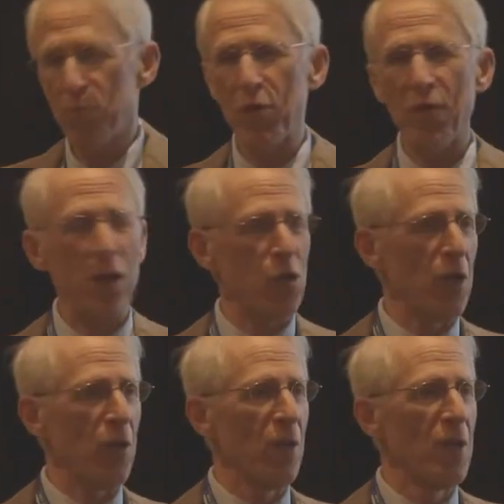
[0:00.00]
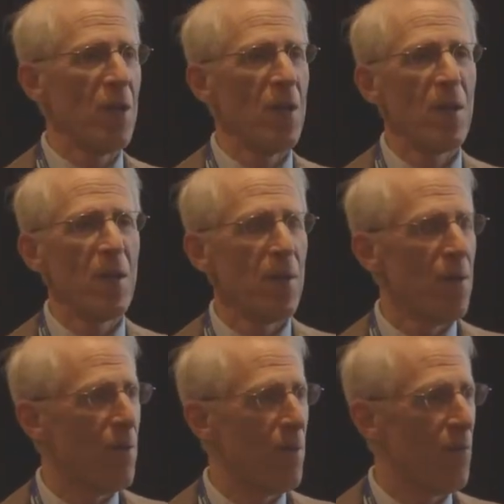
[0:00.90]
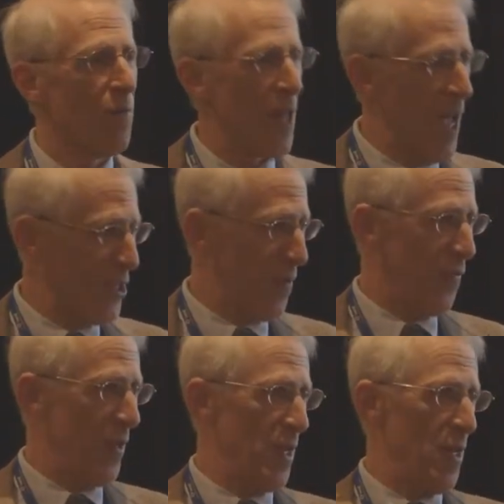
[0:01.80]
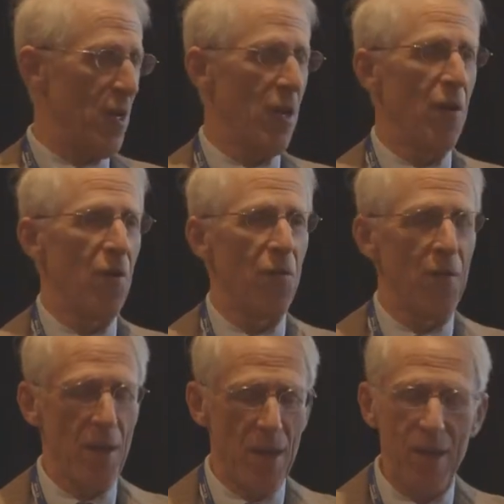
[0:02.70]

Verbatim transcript: professional philosophy of